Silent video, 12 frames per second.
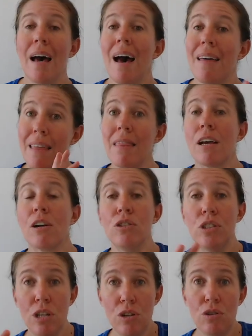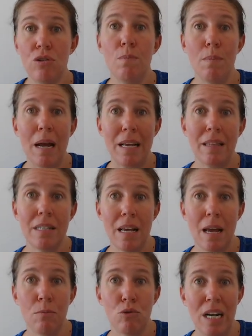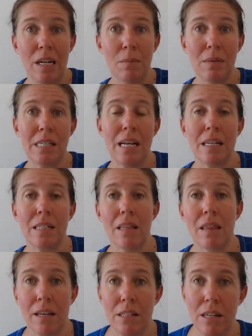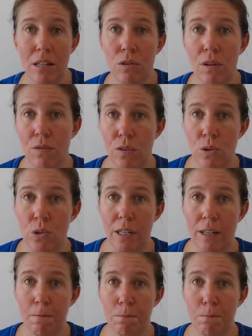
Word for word: and then they continue to make the same training mistakes and things into the future.